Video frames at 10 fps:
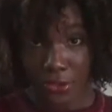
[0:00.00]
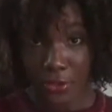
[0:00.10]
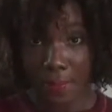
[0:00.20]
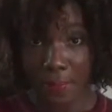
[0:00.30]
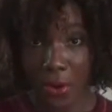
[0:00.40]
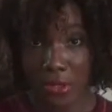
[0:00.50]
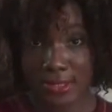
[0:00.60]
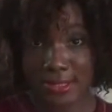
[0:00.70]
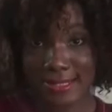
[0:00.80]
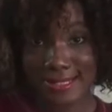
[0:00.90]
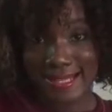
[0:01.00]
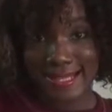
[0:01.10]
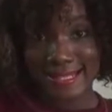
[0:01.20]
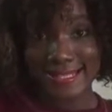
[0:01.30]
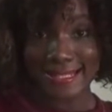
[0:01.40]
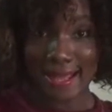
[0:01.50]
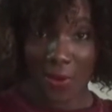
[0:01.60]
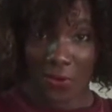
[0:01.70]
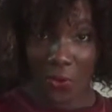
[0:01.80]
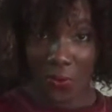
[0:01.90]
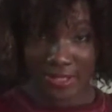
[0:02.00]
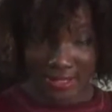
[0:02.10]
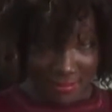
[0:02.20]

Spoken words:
your bust. Now your waist